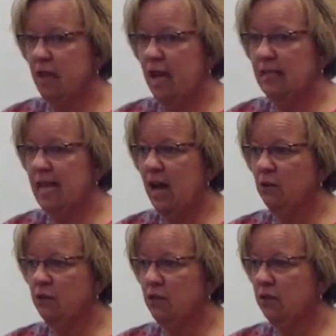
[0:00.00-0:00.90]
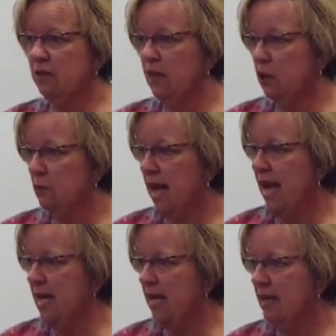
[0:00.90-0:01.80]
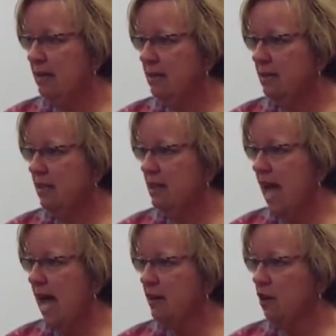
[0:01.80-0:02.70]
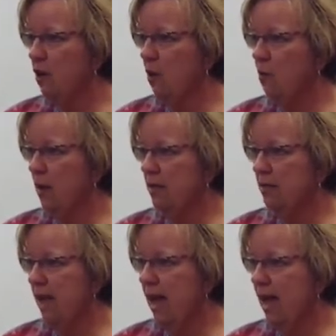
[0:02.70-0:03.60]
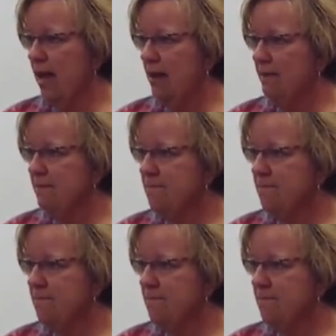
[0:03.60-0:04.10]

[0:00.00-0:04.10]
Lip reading: allows the grade to not go with a,